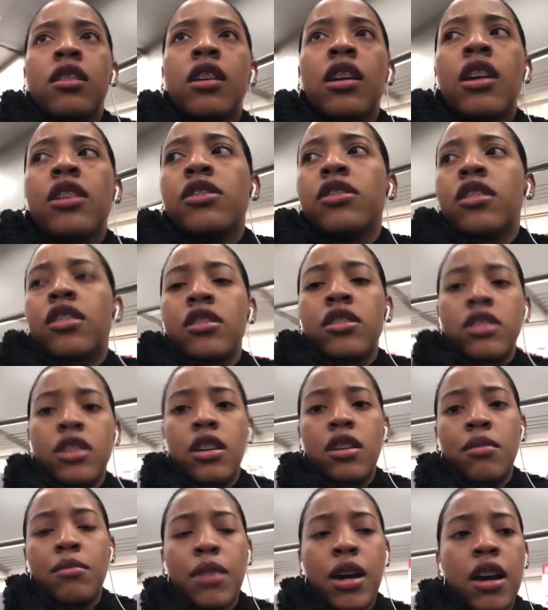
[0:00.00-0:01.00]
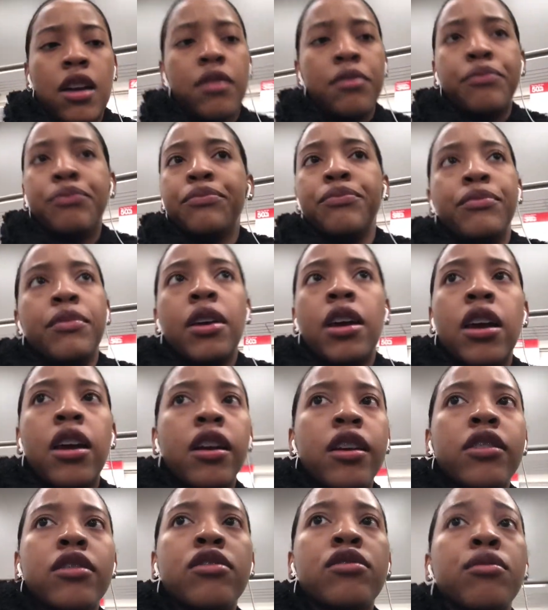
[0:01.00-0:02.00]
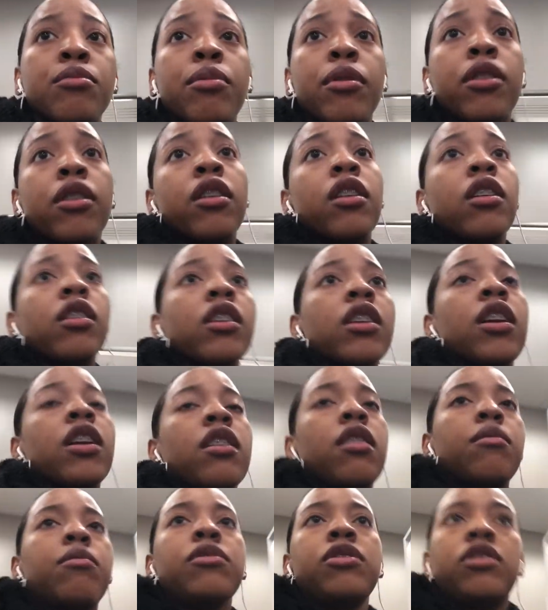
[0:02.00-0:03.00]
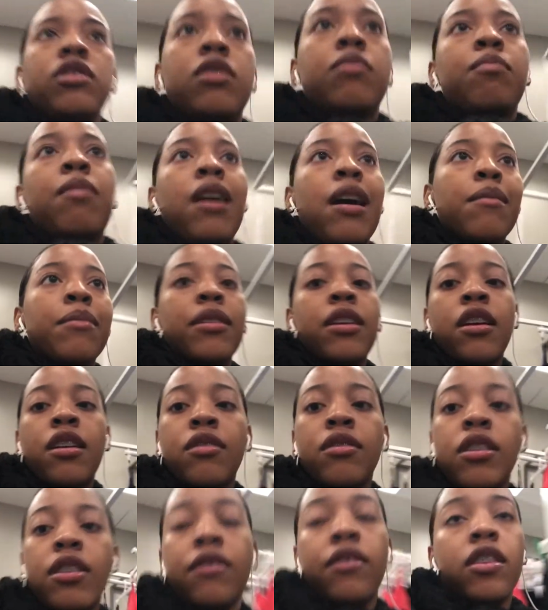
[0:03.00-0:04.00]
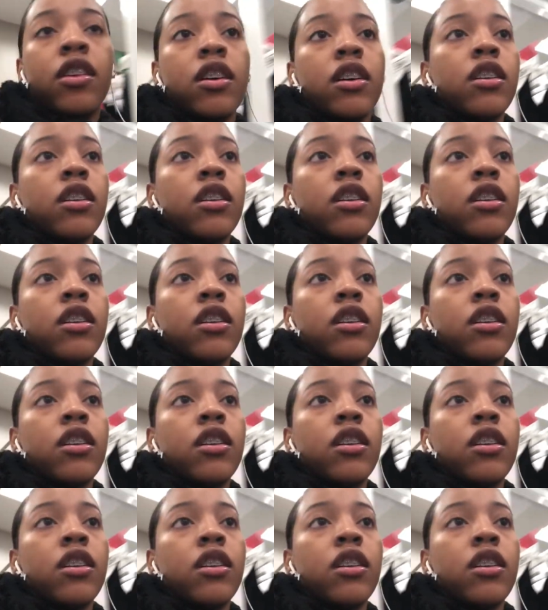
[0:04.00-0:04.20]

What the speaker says: as y'all seen, my hair is super curly and it was just popping out of